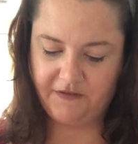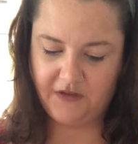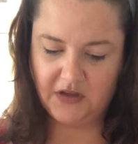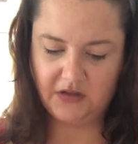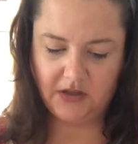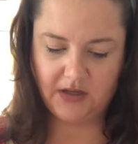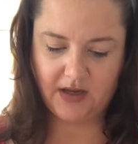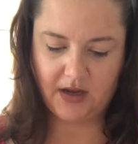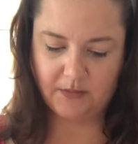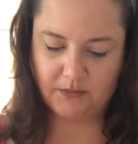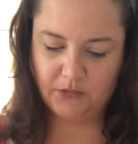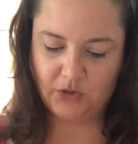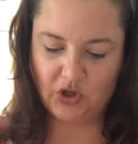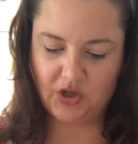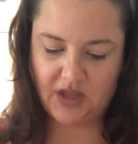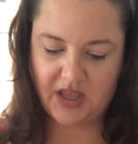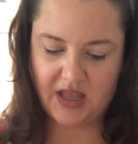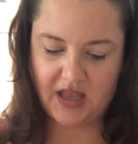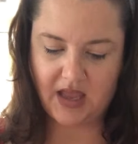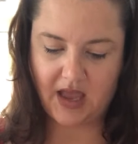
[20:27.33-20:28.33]
feel like I'm
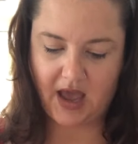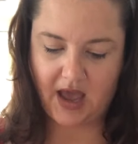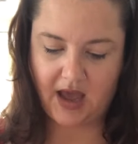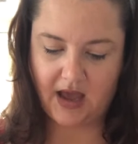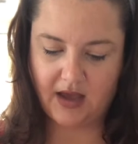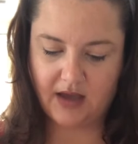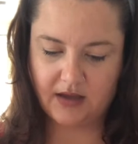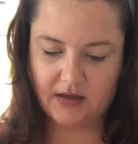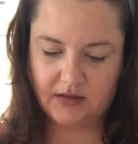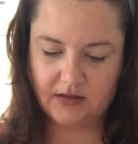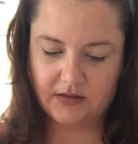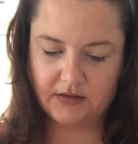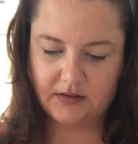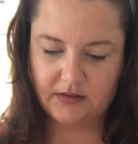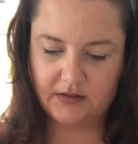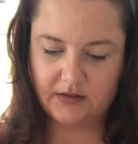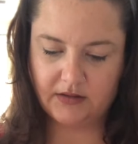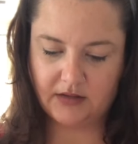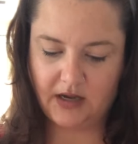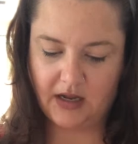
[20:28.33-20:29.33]
looking at,
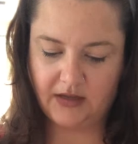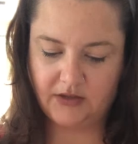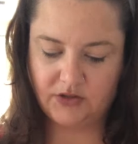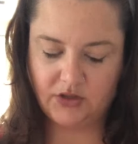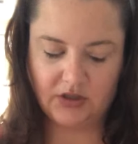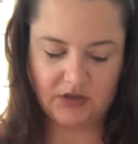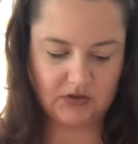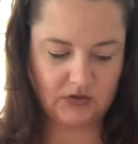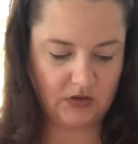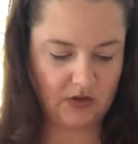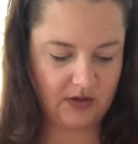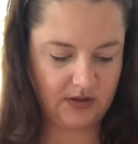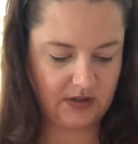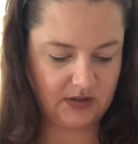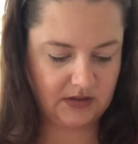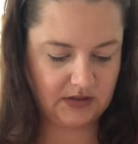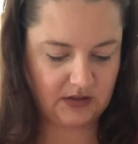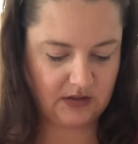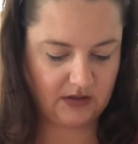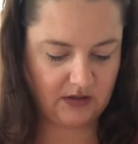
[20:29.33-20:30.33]
and I just saw
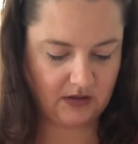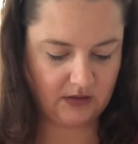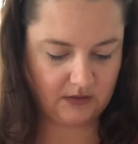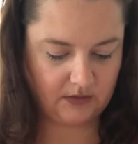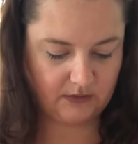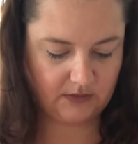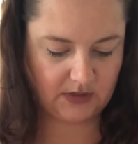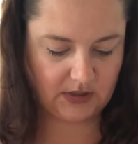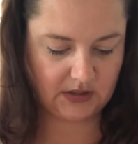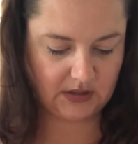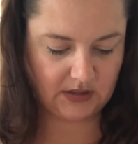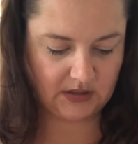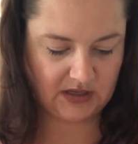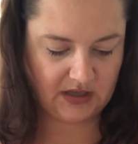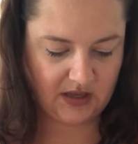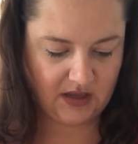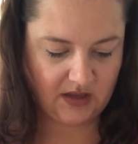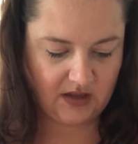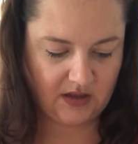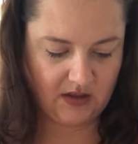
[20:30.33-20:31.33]
this in the other reading,
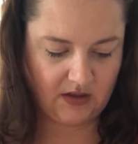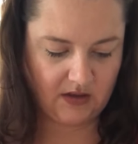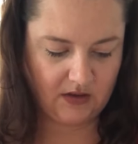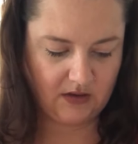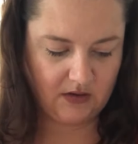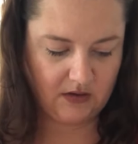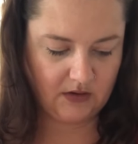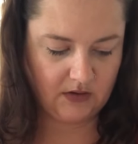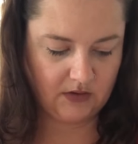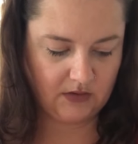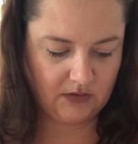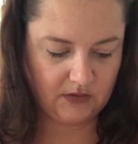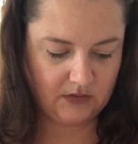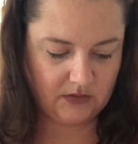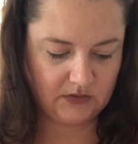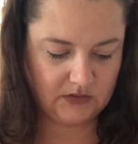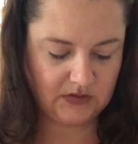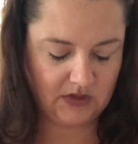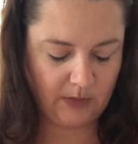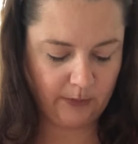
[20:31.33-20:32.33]

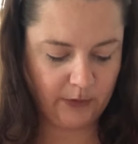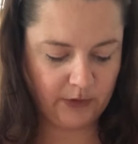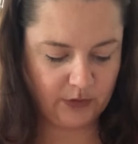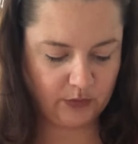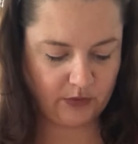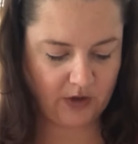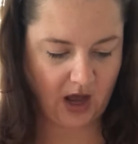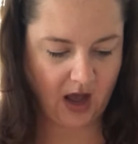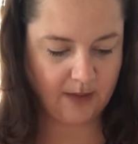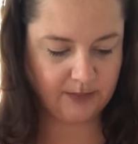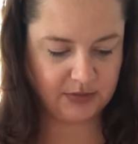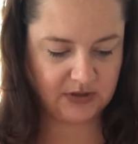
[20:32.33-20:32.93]
someone who got